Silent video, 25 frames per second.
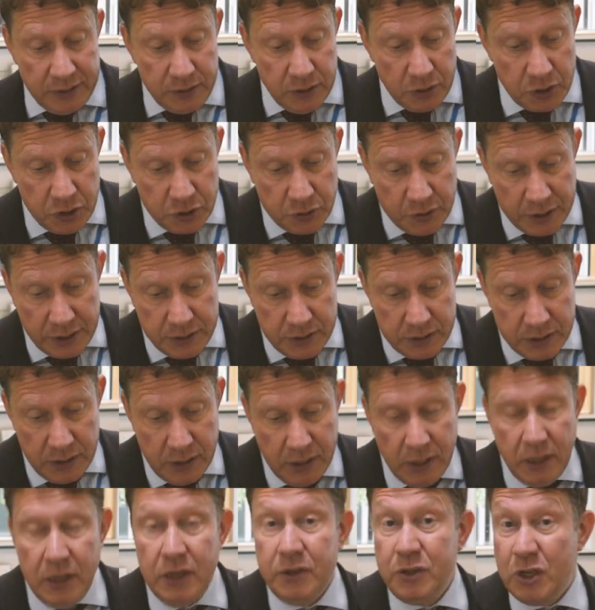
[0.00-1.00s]
industries,
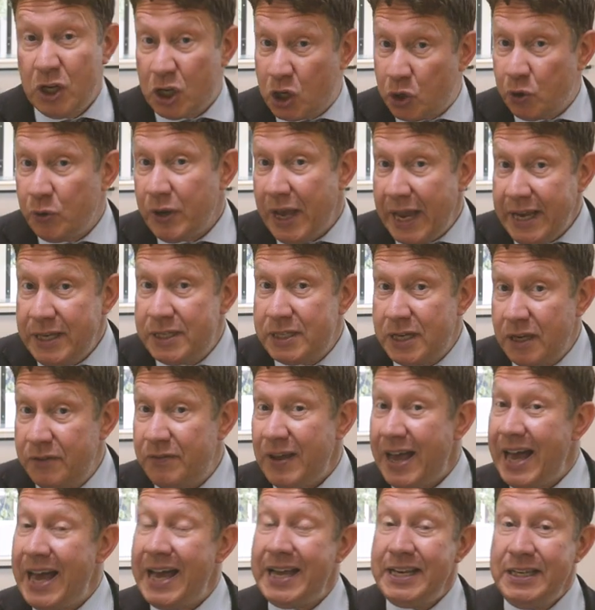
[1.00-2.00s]
the
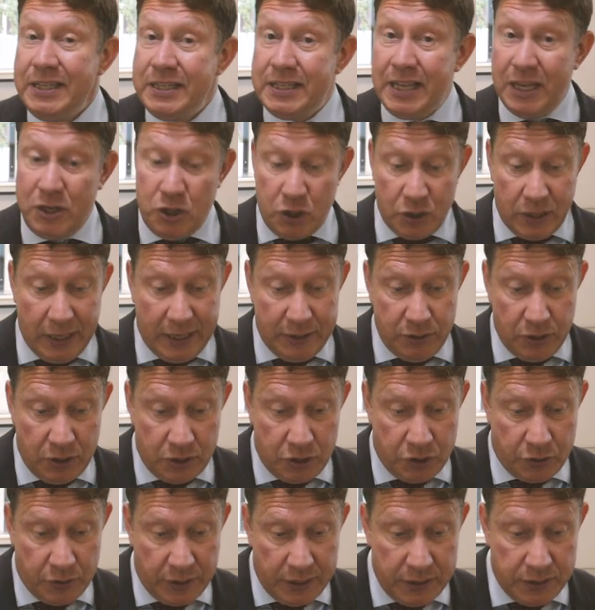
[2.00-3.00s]
creative and digital
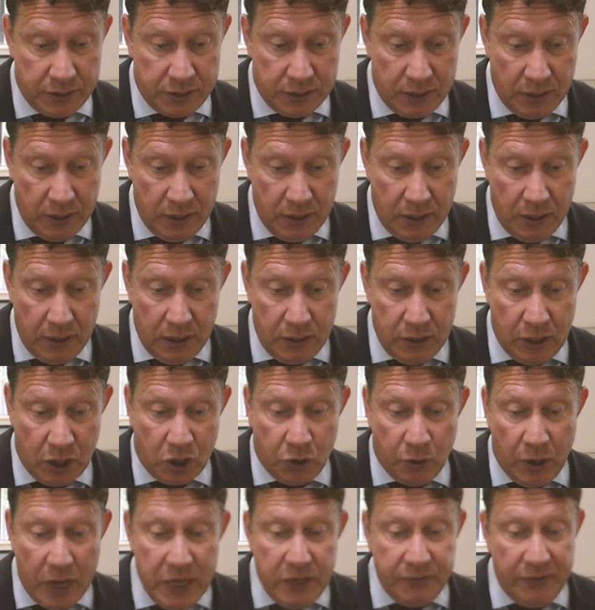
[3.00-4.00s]
industries. The
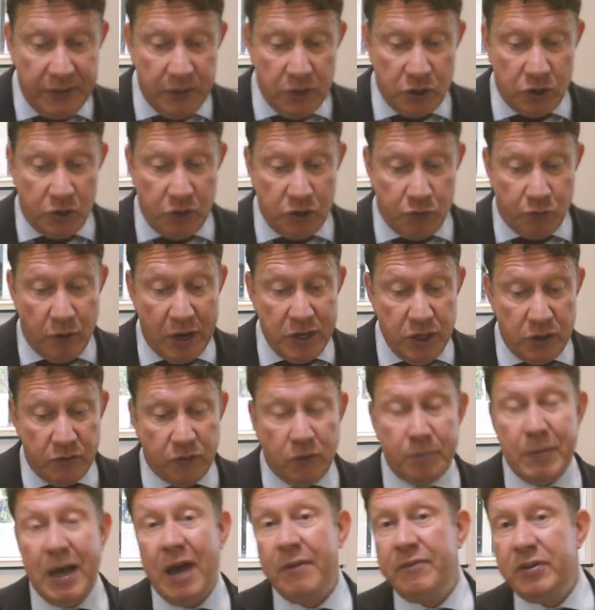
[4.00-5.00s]
creative industries ranging
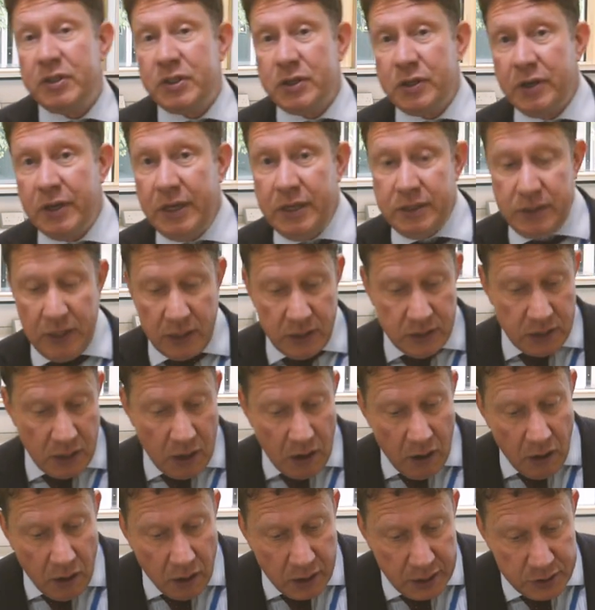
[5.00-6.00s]
from advertising to
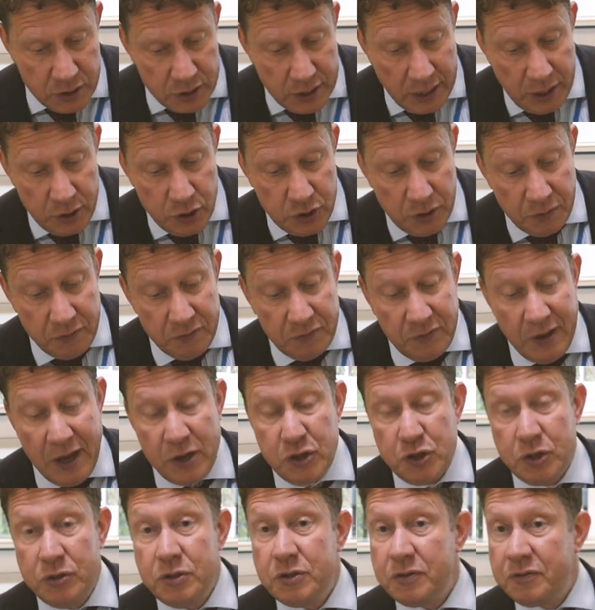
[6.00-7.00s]
architecture and
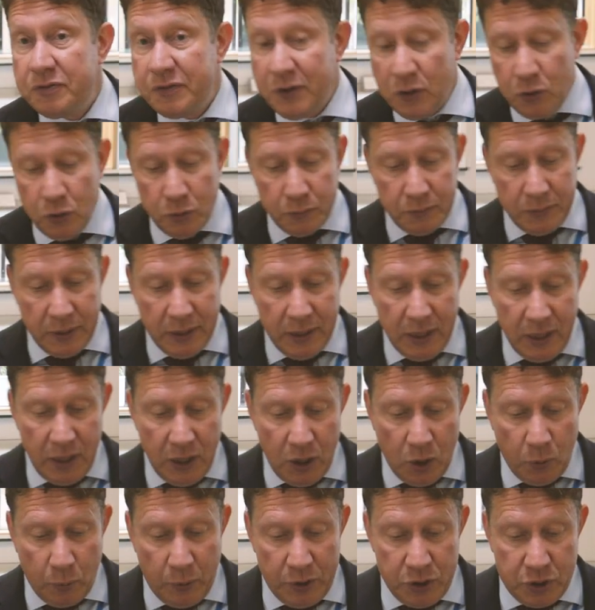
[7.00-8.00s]
fashion to film,
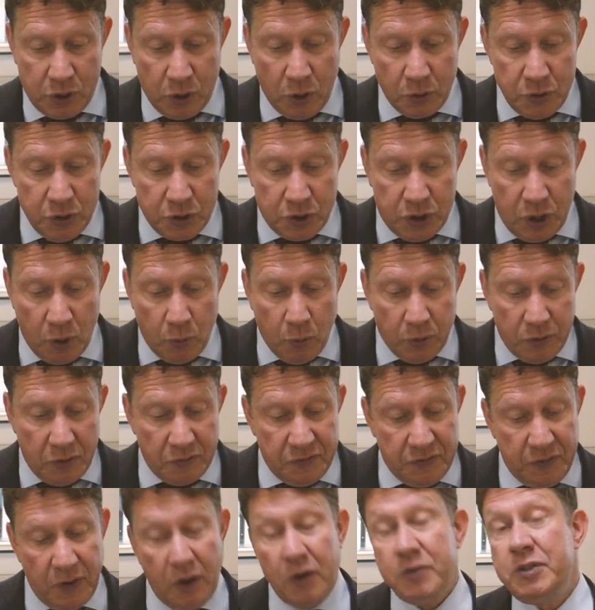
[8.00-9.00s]
which constitute one of
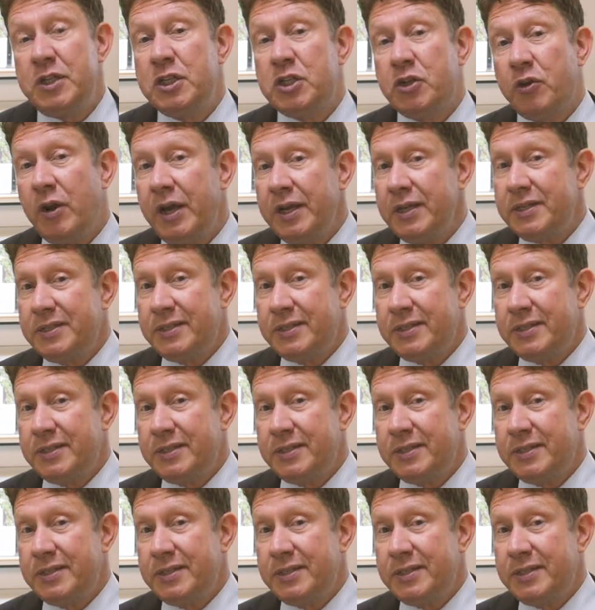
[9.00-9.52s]
the fastest growing